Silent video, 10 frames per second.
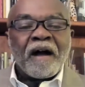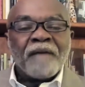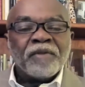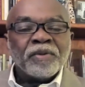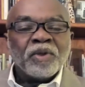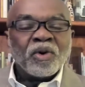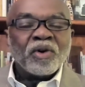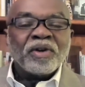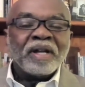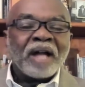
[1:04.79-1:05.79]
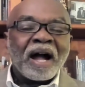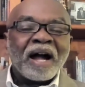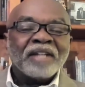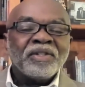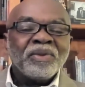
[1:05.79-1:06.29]
from the Word of
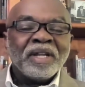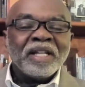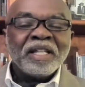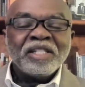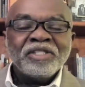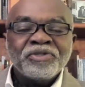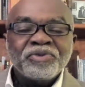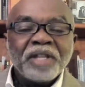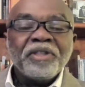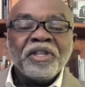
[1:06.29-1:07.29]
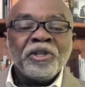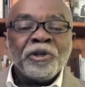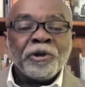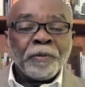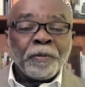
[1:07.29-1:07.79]
God to strengthen
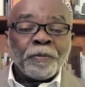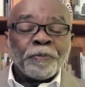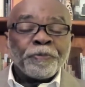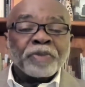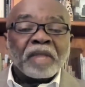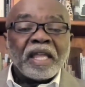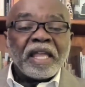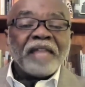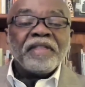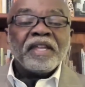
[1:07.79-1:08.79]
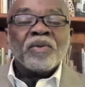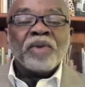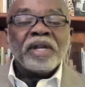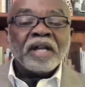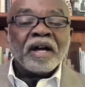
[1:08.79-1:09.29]
you in the
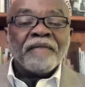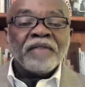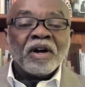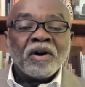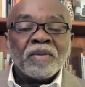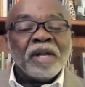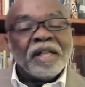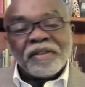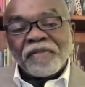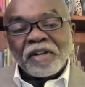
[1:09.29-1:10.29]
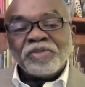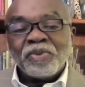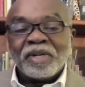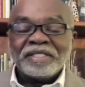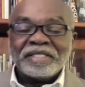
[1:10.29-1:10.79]
arena of your hope. The first
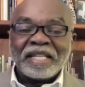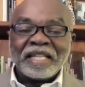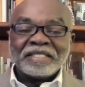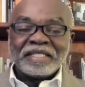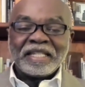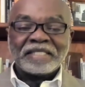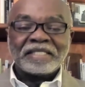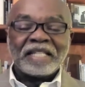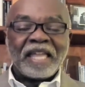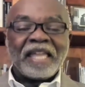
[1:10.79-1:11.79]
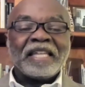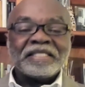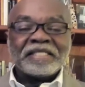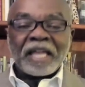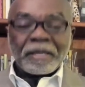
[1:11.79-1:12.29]
one says this,
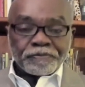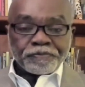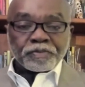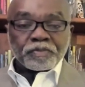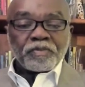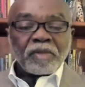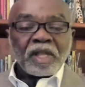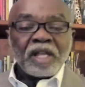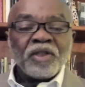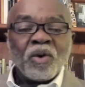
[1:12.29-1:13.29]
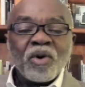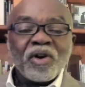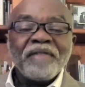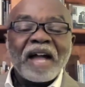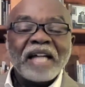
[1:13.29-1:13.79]
is that the
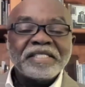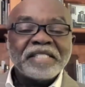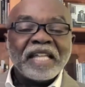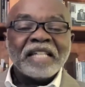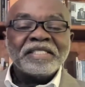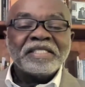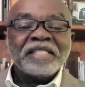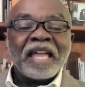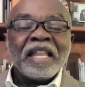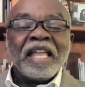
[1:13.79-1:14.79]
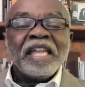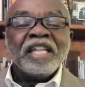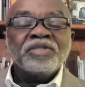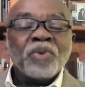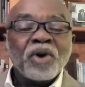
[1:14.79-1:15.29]
Word of God says that
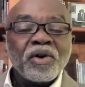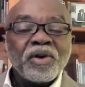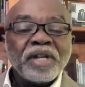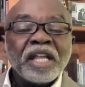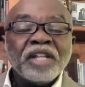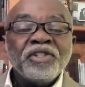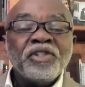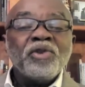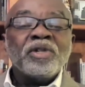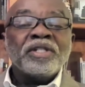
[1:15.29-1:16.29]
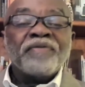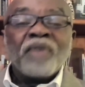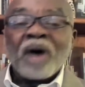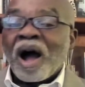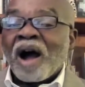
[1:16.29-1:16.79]
His Word endures
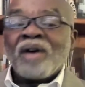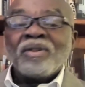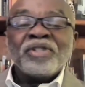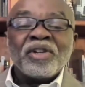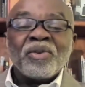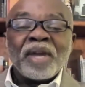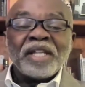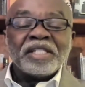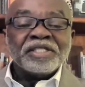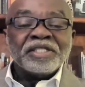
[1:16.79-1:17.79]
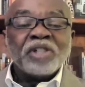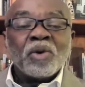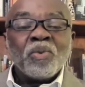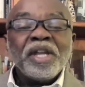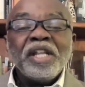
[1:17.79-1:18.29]
for all generations.
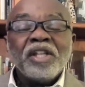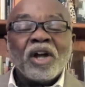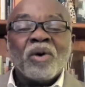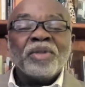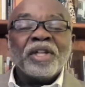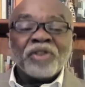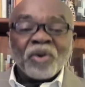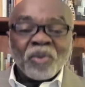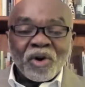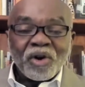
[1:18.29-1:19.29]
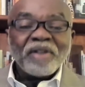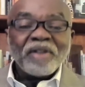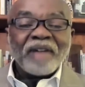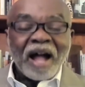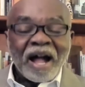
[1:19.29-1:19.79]
So we know that the Word
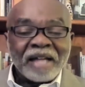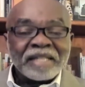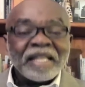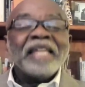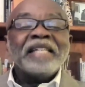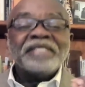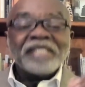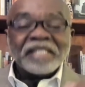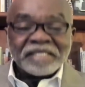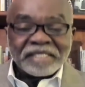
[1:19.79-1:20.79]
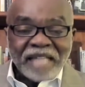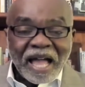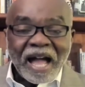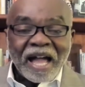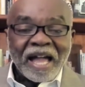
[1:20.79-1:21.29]
of God is
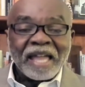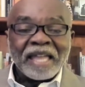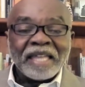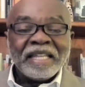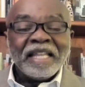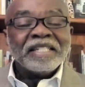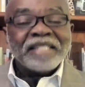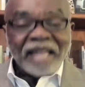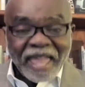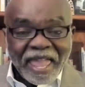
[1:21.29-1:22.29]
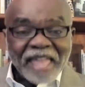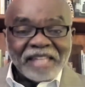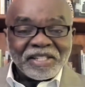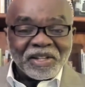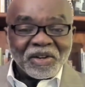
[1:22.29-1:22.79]
designed to
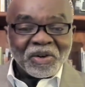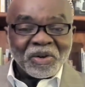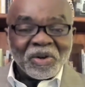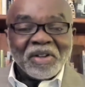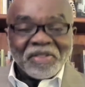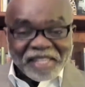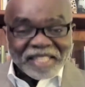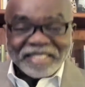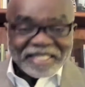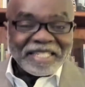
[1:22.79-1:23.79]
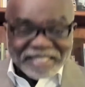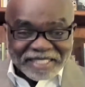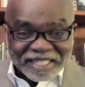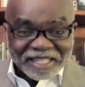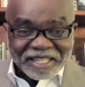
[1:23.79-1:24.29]
handle this
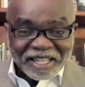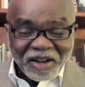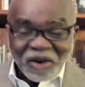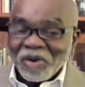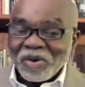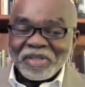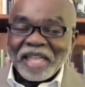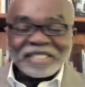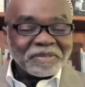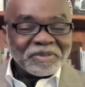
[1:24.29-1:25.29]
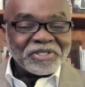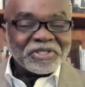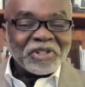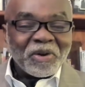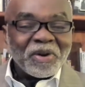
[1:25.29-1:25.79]
season. Oh, that's some
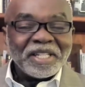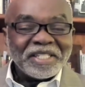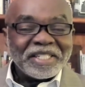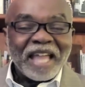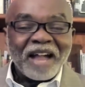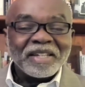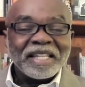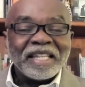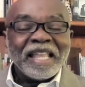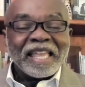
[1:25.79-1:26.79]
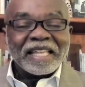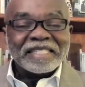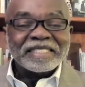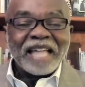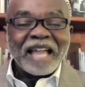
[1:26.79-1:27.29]
stirring, shouting,
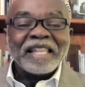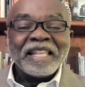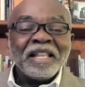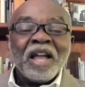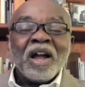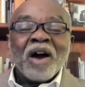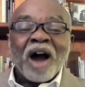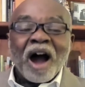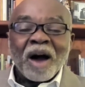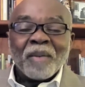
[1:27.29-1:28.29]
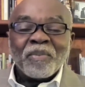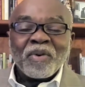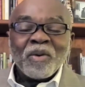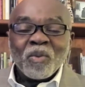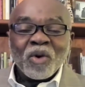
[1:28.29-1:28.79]
exciting
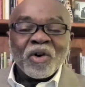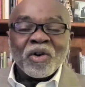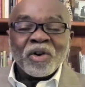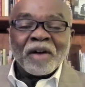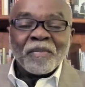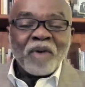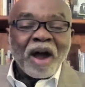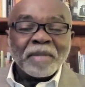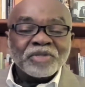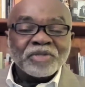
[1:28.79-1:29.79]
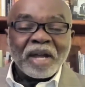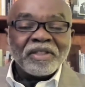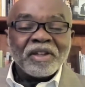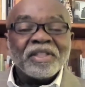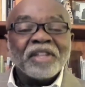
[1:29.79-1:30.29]
word of promise right
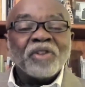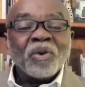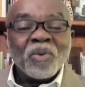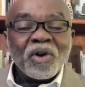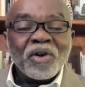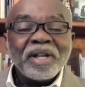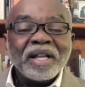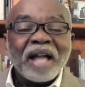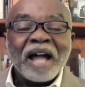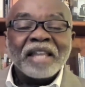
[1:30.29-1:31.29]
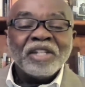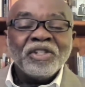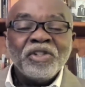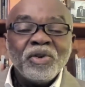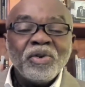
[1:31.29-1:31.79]
there, that the Word of God
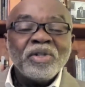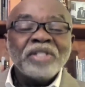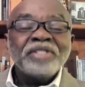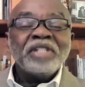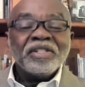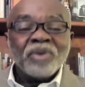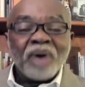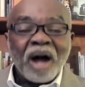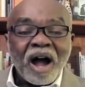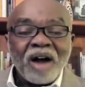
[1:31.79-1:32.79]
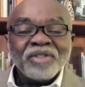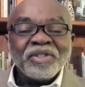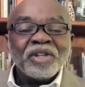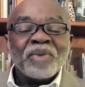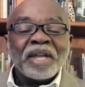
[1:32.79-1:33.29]
endures to all
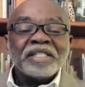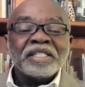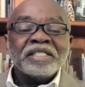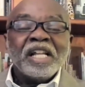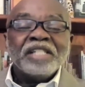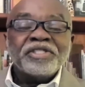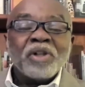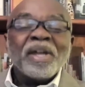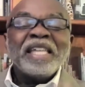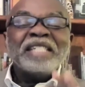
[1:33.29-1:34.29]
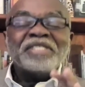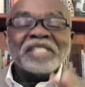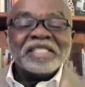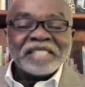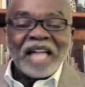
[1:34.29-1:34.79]
generations. So it's
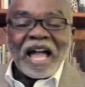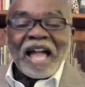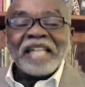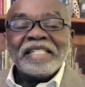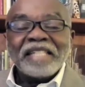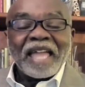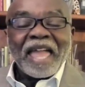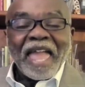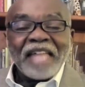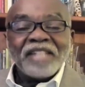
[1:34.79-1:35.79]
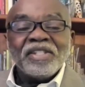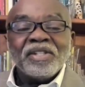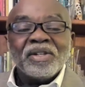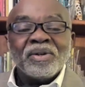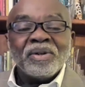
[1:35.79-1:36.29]
designed to
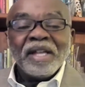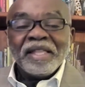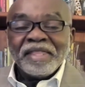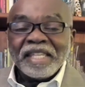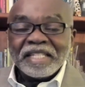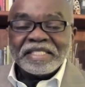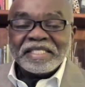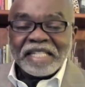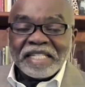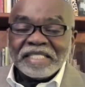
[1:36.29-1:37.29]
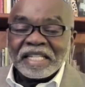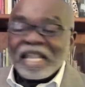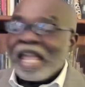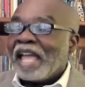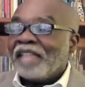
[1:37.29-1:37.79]
handle this season.
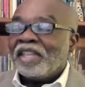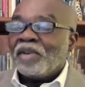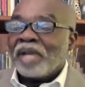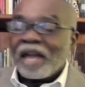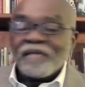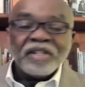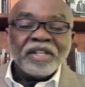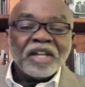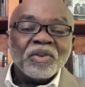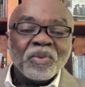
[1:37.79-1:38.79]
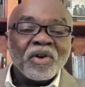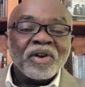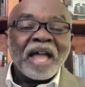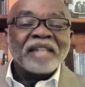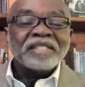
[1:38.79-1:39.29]
And then we have another
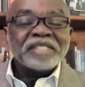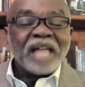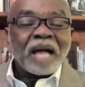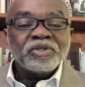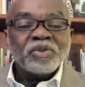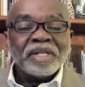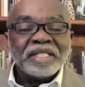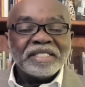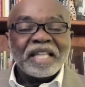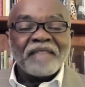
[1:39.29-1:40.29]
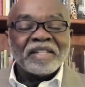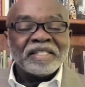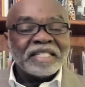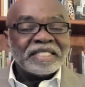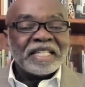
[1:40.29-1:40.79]
word out of Psalms
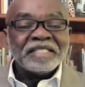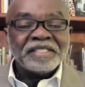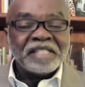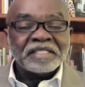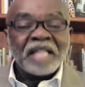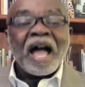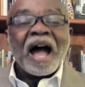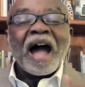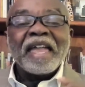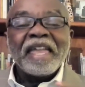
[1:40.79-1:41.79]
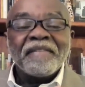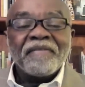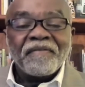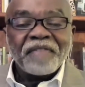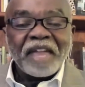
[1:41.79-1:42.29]
27 that says this, I had
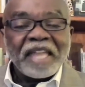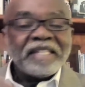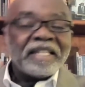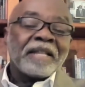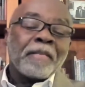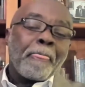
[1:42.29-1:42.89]
fainted,